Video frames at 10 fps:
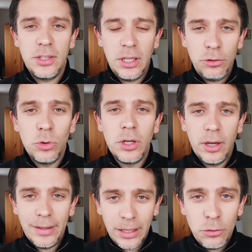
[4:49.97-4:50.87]
that
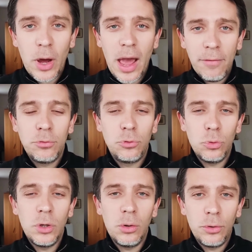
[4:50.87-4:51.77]
you have to
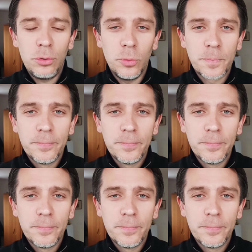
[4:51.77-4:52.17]
go through.